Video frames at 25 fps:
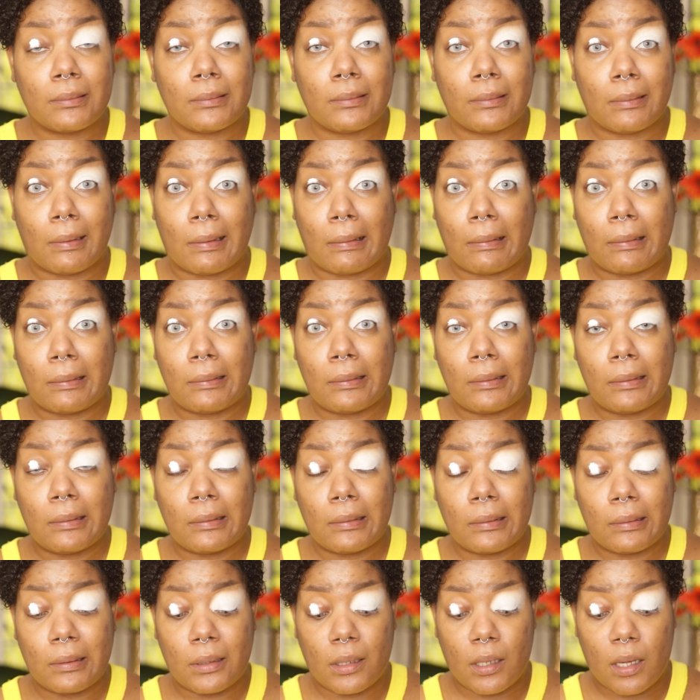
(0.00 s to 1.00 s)

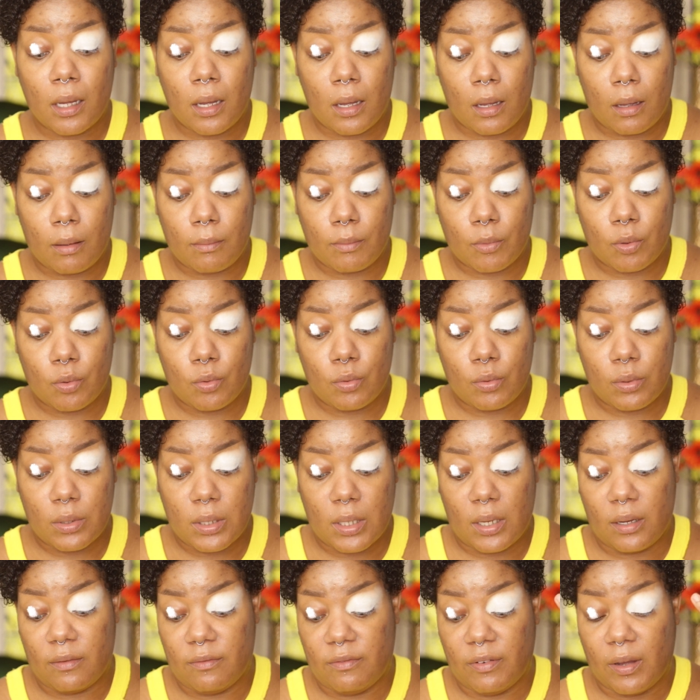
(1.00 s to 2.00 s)
who
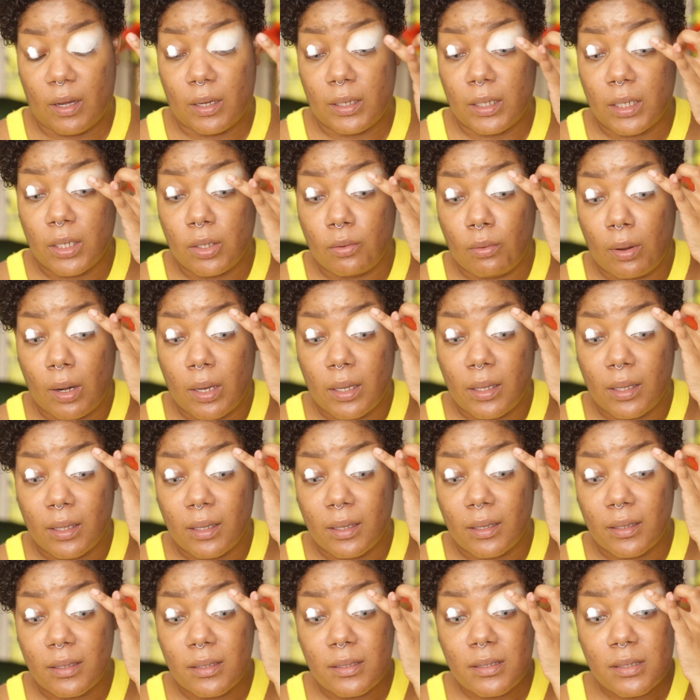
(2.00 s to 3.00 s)
Avani Gregg
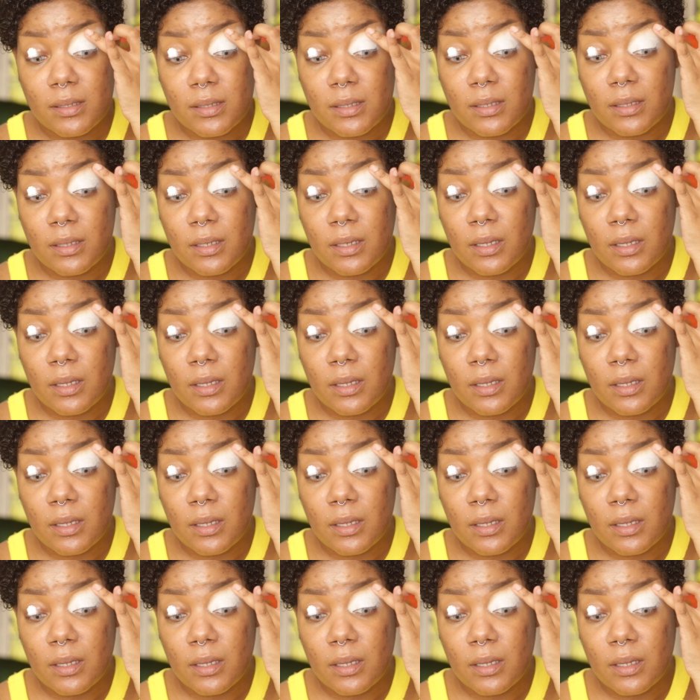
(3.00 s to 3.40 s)
is.